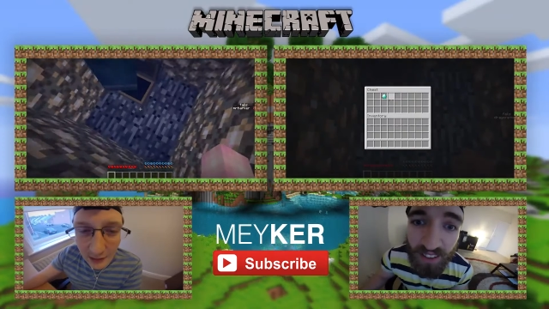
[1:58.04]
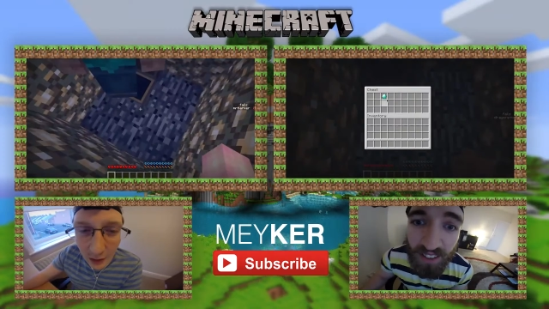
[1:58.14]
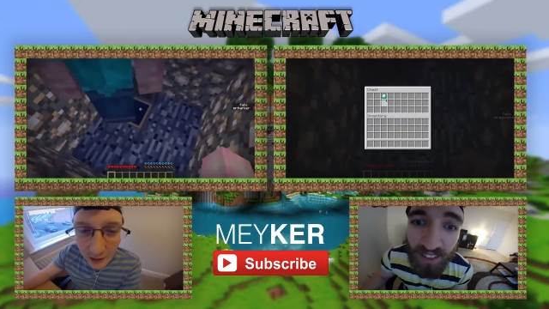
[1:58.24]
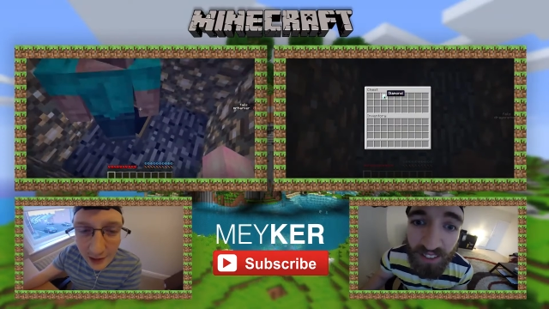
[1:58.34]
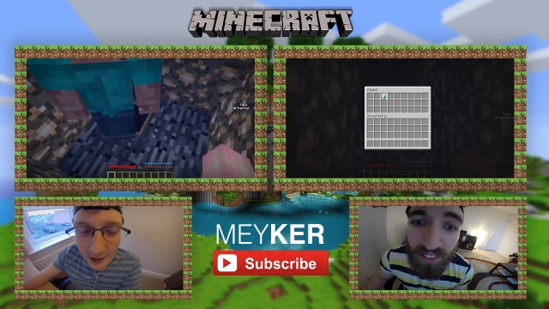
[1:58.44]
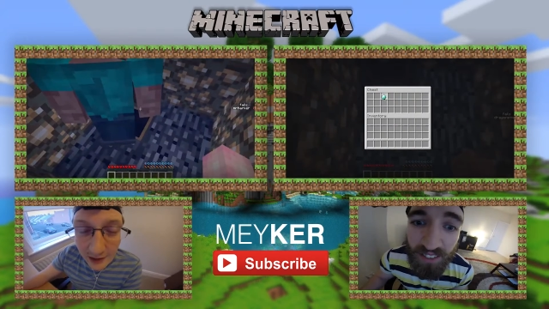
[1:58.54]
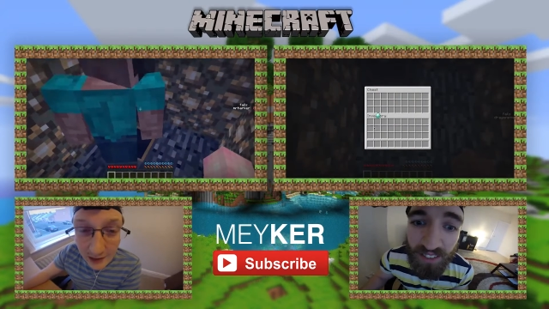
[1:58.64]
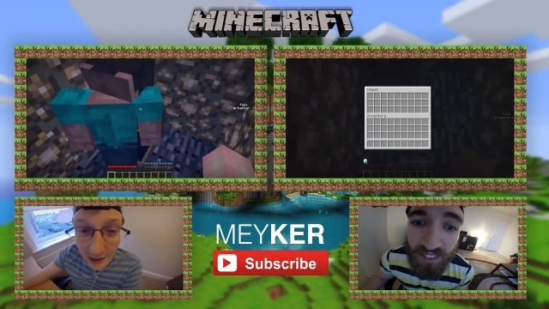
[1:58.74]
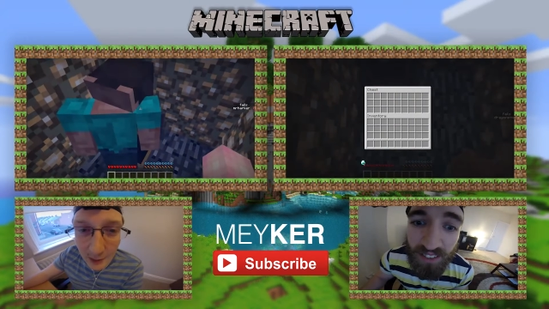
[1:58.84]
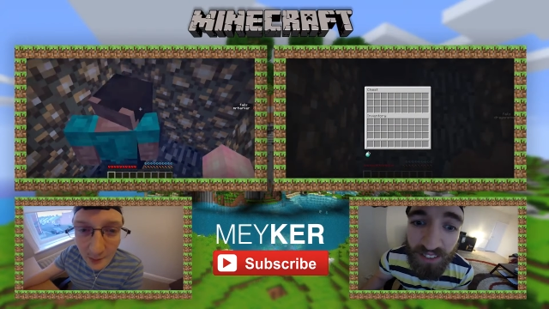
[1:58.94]
Speaker 1: Oh yeah,
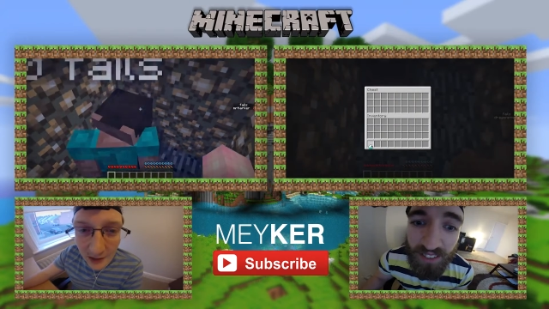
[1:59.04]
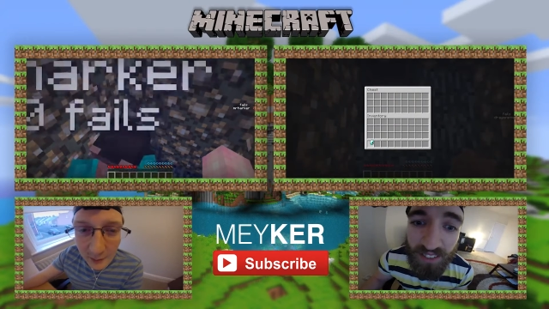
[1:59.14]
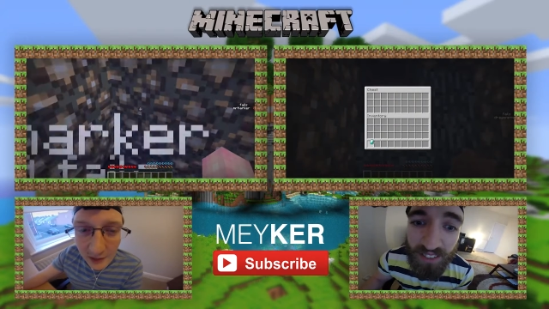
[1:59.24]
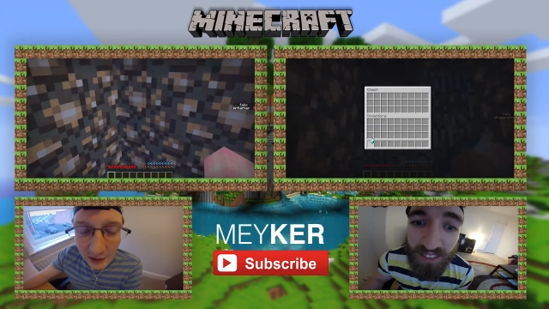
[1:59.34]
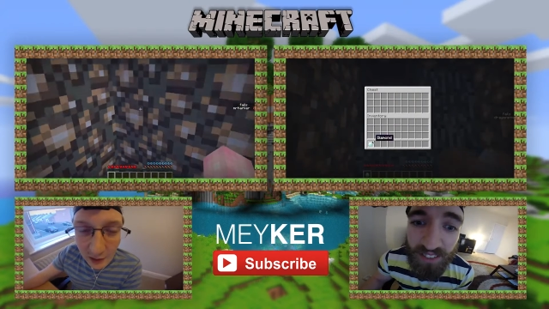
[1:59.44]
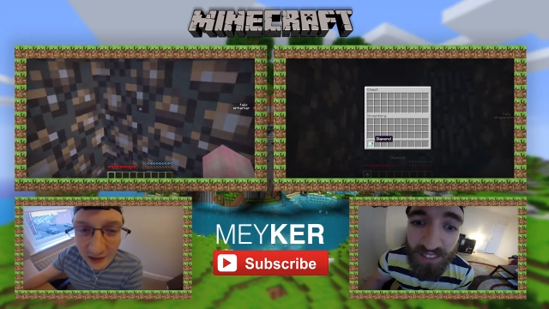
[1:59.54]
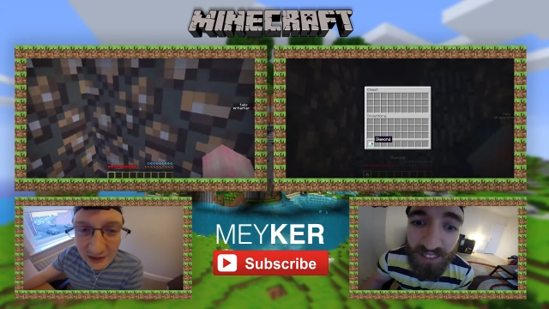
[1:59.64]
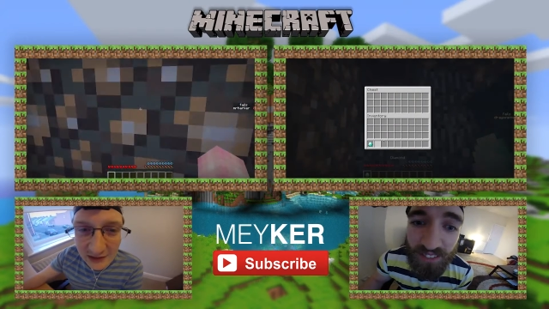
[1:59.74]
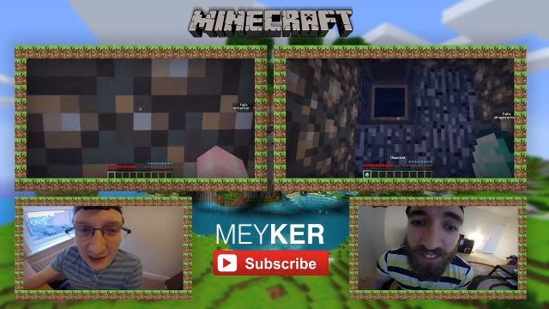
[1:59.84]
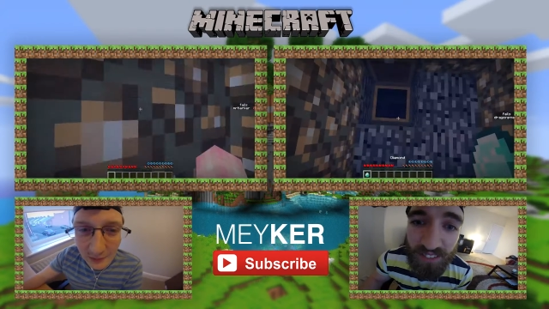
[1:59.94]
yeah. And by the way, you got to
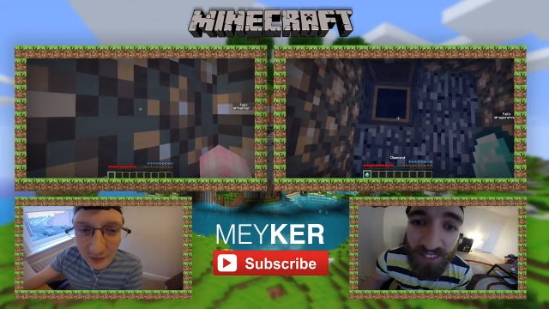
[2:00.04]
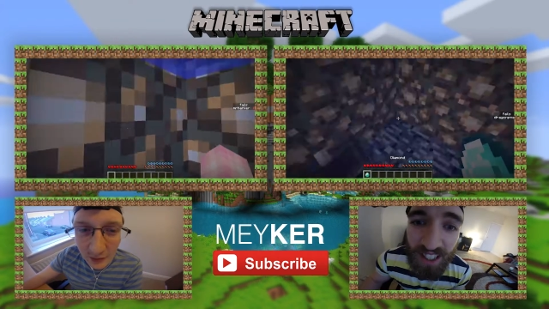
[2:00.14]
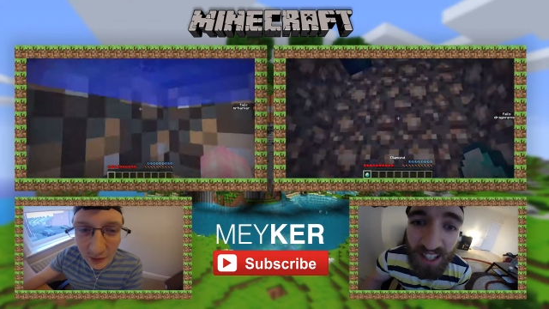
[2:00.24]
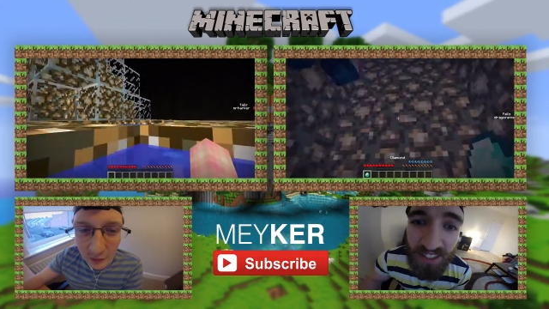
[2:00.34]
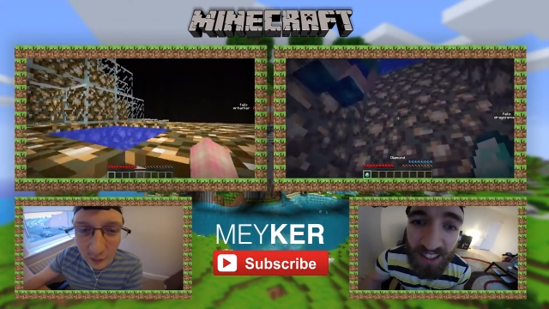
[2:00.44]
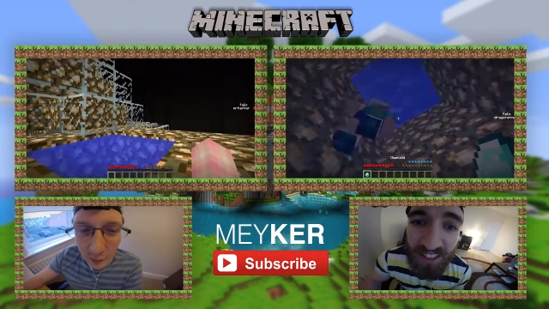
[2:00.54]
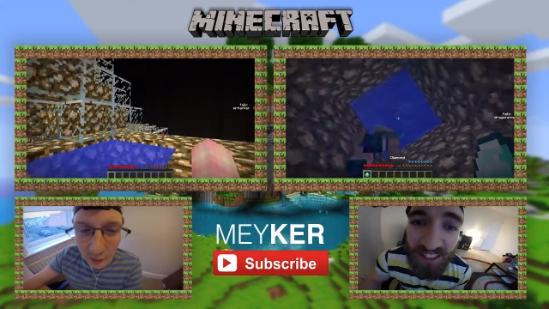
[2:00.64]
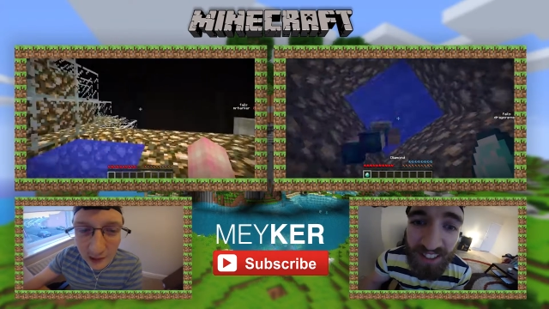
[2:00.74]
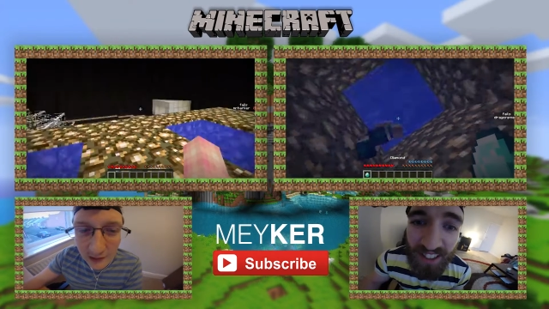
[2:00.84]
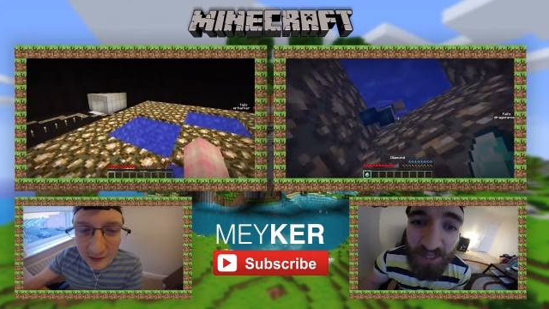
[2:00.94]
get the diamonds. I've got
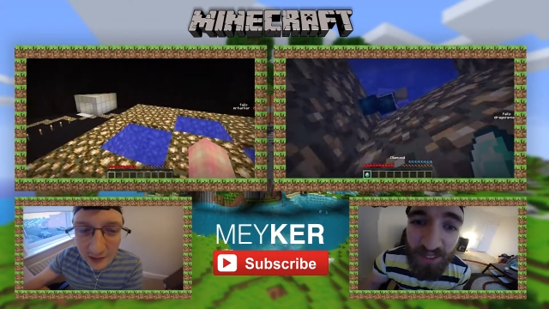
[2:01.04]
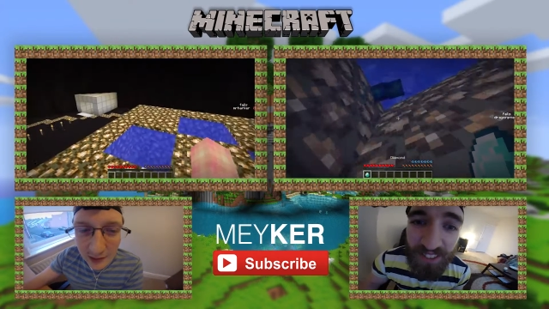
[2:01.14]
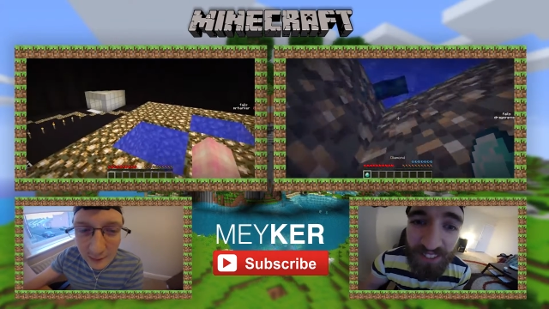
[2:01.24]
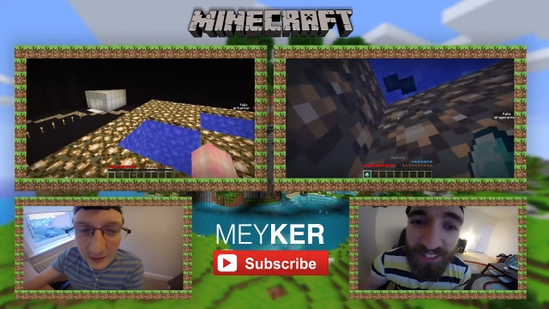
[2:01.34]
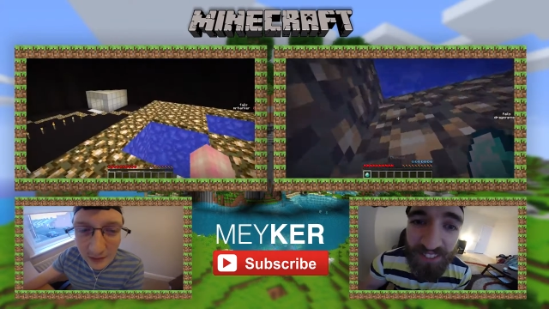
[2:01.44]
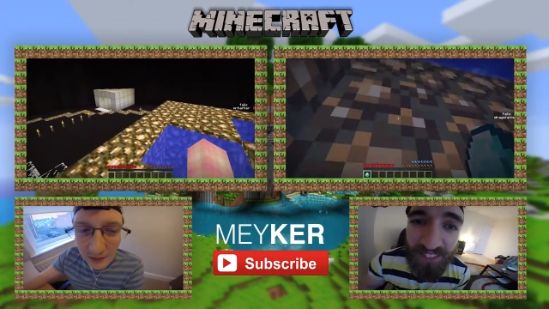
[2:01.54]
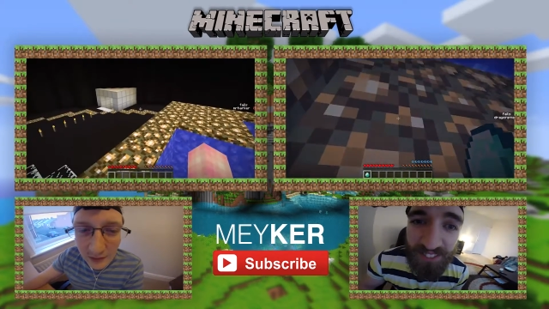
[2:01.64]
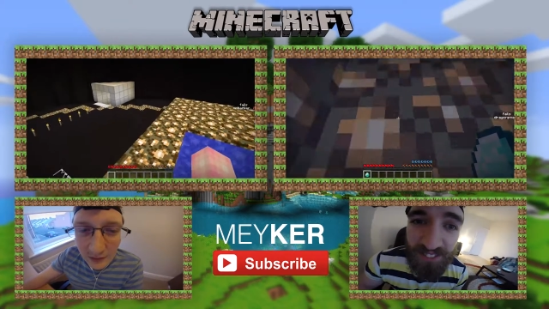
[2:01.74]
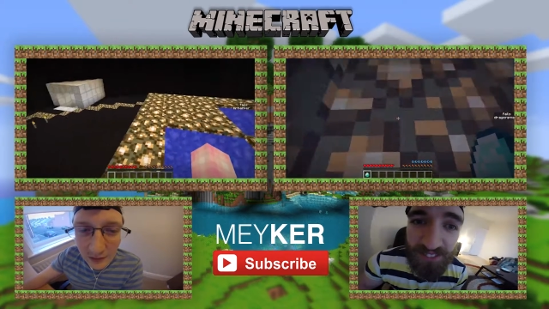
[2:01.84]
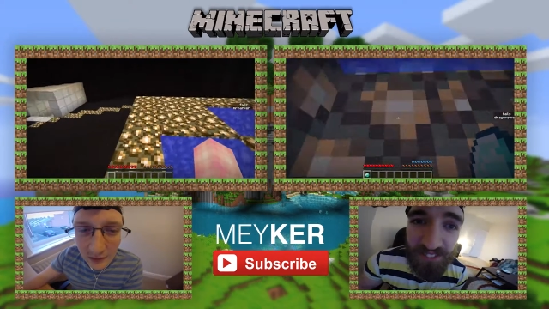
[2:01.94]
gonna the get diamond. the
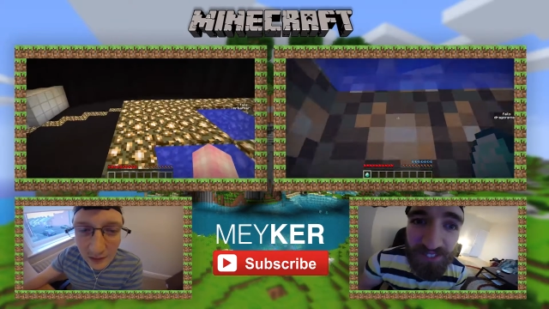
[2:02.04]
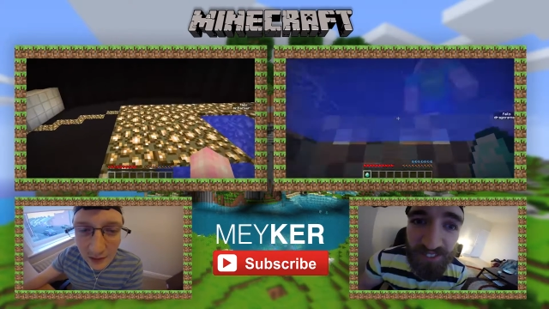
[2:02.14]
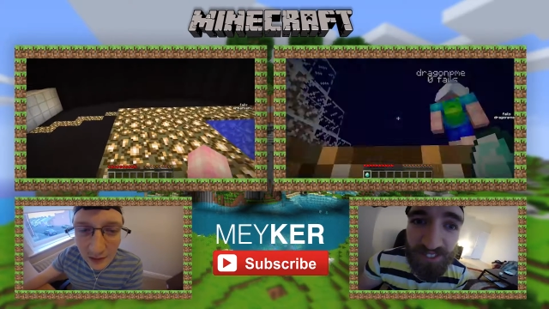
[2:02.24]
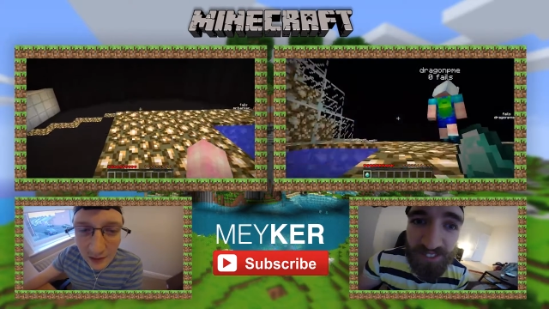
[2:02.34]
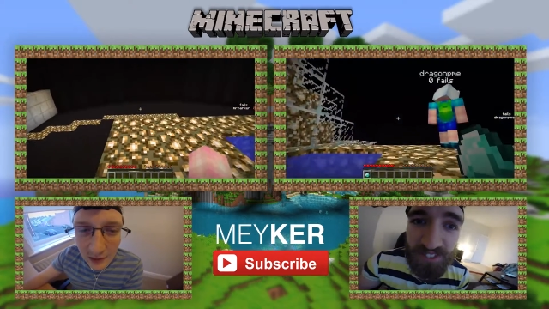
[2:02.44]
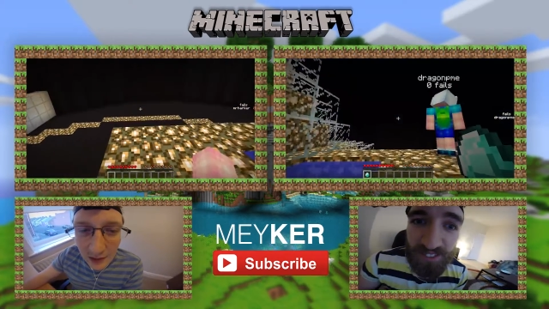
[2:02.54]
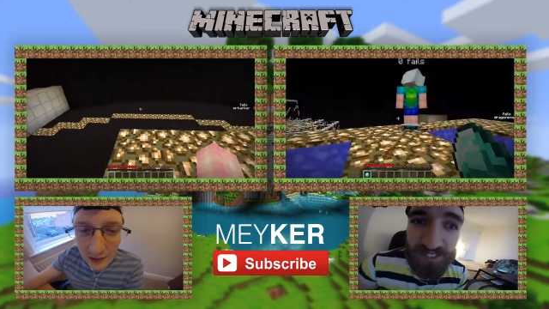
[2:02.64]
diamonds.